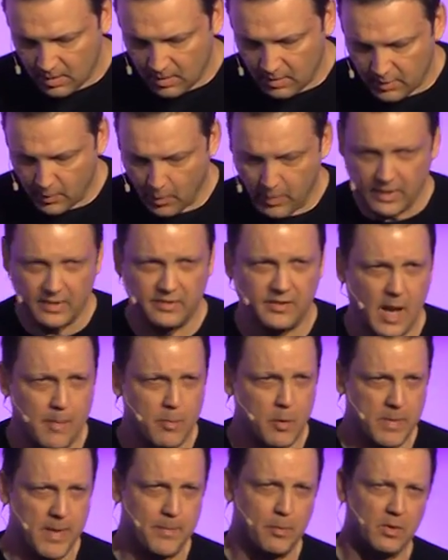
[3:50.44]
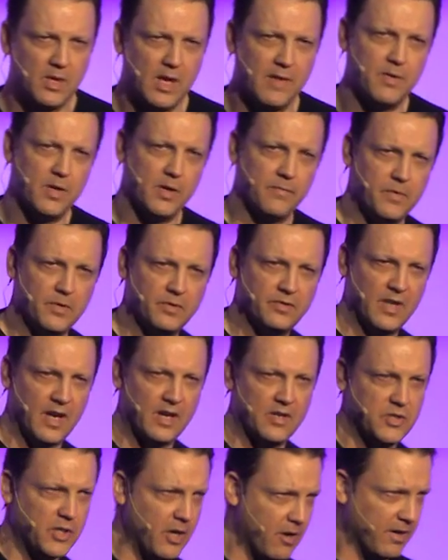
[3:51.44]
the one example people give you if you
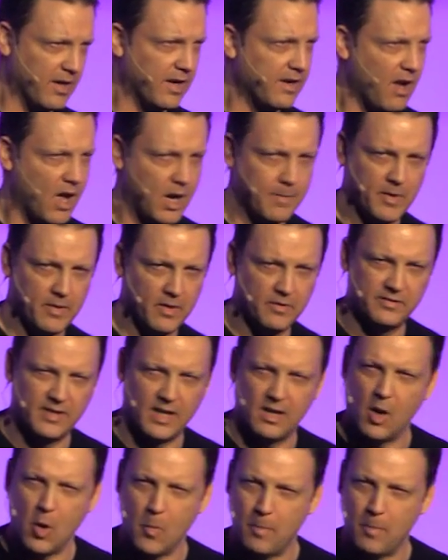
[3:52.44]
say sharing economy, they'll say, oh,